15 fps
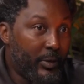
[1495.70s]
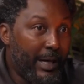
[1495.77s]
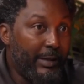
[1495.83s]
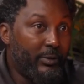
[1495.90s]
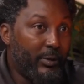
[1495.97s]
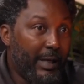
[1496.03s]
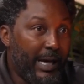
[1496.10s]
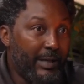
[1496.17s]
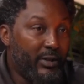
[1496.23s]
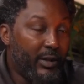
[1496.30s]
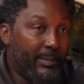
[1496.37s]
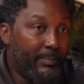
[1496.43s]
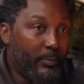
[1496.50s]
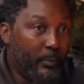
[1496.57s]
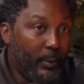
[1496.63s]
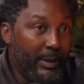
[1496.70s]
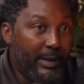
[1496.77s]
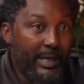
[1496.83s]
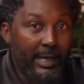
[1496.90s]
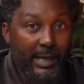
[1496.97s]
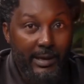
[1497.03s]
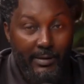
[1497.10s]
trying to catch up
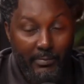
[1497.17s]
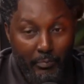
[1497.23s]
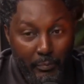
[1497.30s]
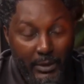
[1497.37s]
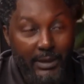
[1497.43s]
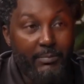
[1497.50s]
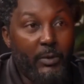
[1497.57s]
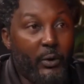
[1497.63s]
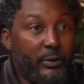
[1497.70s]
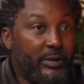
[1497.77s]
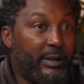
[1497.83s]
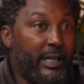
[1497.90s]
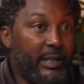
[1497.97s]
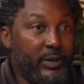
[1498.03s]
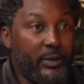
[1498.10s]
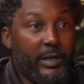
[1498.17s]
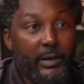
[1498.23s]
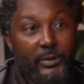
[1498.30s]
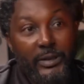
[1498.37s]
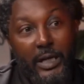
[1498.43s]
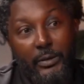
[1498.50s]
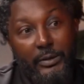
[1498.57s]
with the big
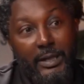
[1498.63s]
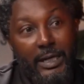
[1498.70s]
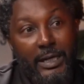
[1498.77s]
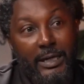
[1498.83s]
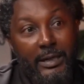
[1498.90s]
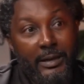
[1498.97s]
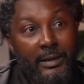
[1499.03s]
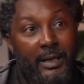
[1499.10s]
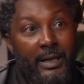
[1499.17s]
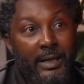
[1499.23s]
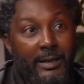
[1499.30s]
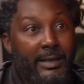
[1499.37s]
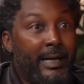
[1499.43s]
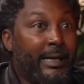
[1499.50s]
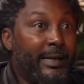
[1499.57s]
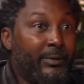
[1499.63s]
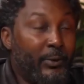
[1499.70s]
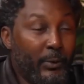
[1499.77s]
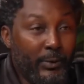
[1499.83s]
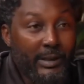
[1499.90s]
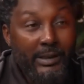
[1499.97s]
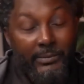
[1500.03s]
multinationals out there that
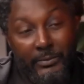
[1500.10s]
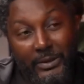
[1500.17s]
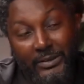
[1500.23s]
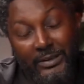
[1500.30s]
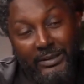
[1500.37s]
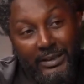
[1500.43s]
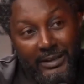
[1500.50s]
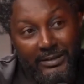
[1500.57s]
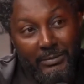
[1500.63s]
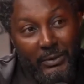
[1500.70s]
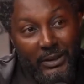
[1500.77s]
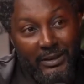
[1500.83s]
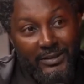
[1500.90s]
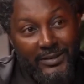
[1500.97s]
can do deliveries in 30